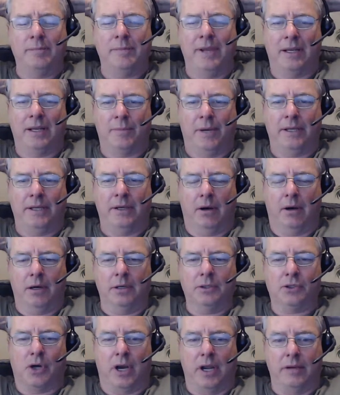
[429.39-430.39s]
megabyte
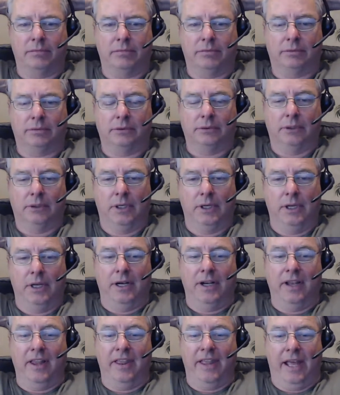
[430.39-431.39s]
hard drive
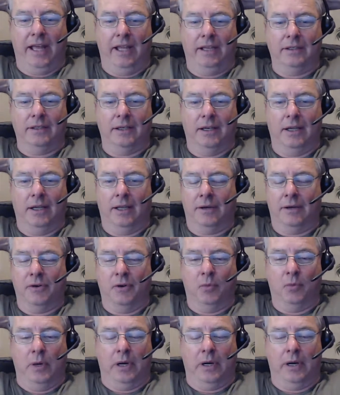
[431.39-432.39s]
that I don't
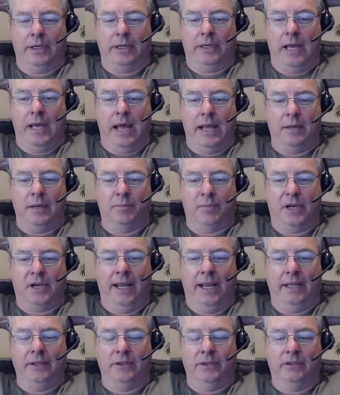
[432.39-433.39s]
know where I got it, but I
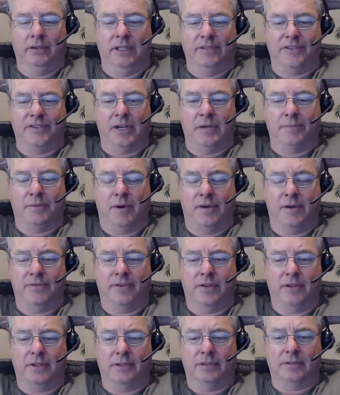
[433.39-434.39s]
had to lift it up off
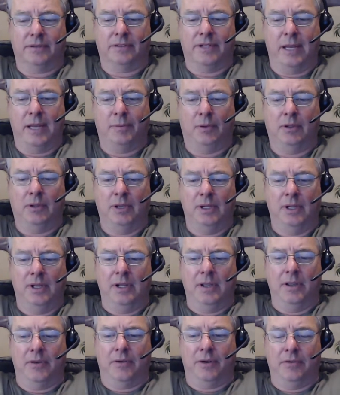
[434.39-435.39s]
the table
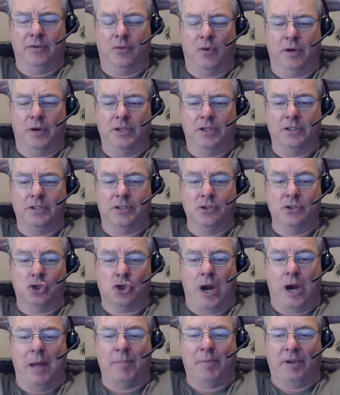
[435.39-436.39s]
3 or 4 inches and
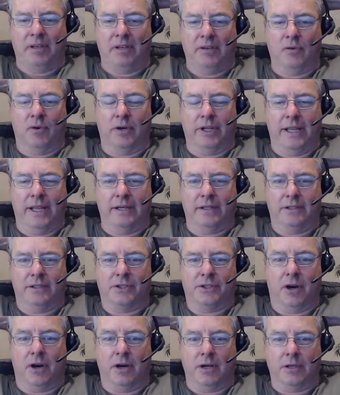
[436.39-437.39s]
drop it in order to get it to
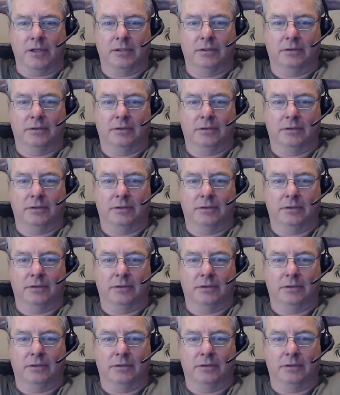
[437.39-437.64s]
start.